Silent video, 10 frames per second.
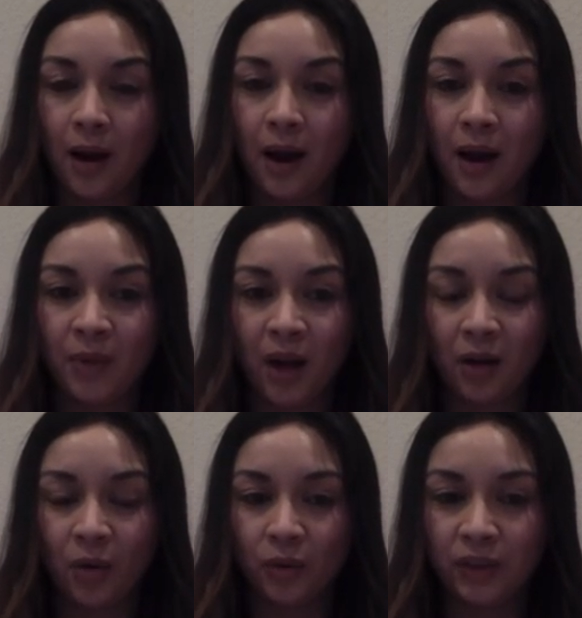I'm not
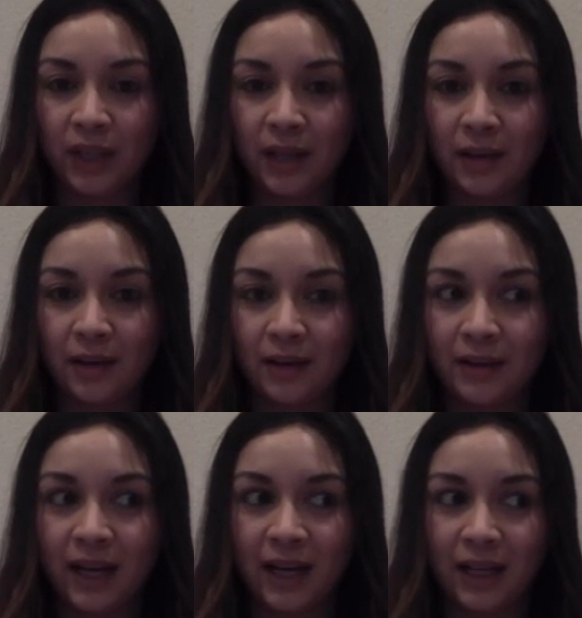only
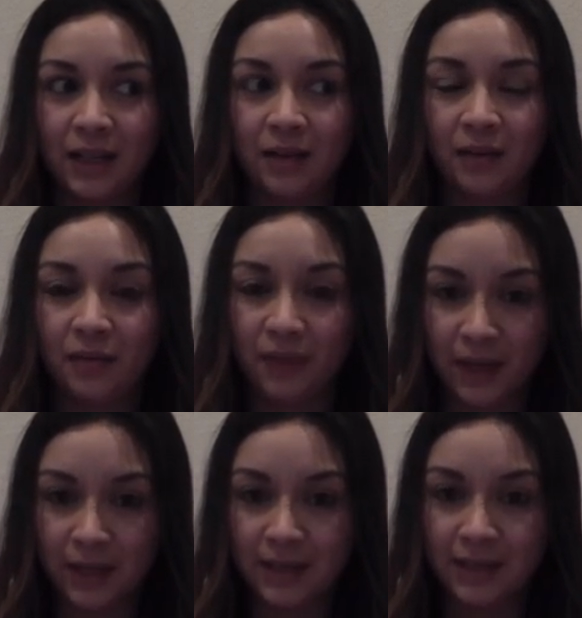getting fit